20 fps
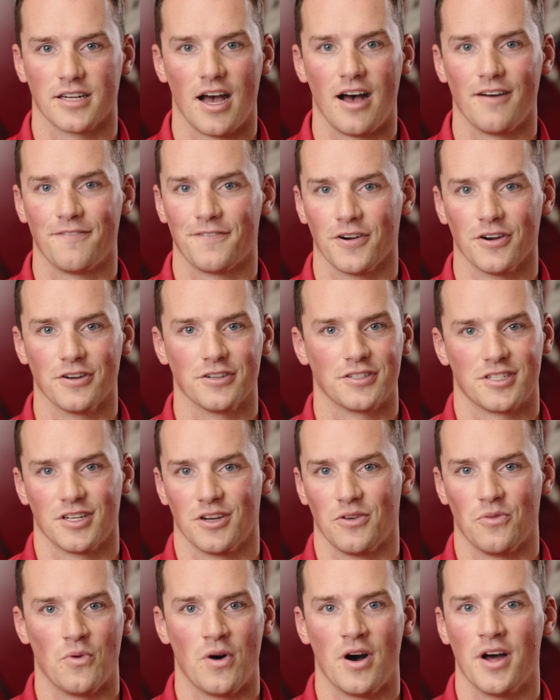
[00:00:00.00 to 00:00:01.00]
offers
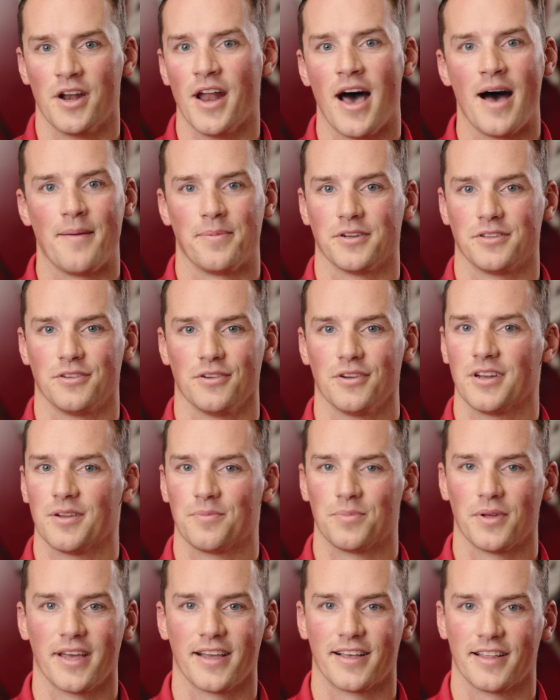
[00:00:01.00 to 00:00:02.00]
to 1 opportunity to
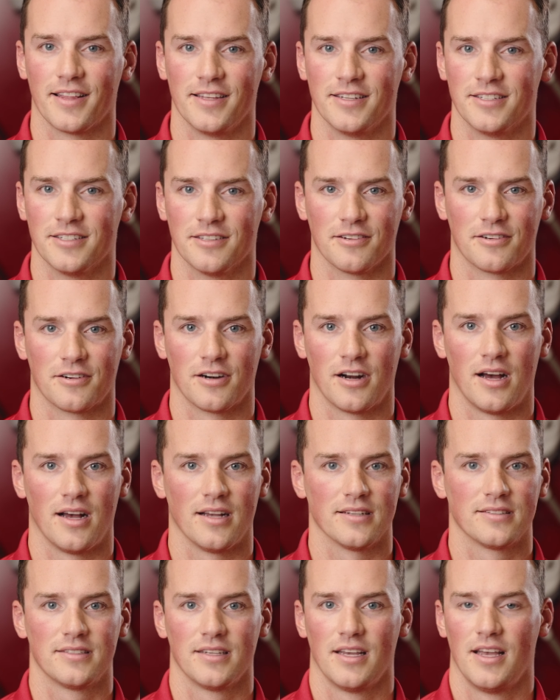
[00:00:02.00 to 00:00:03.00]
play collegiate
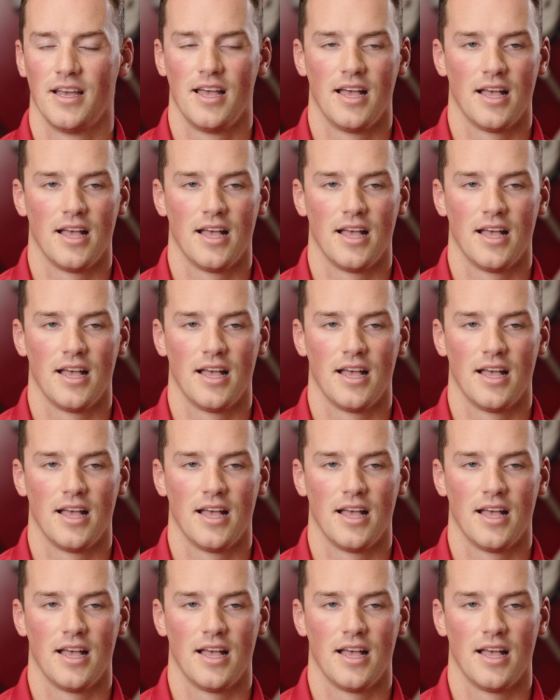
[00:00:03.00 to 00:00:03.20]
lacrosse.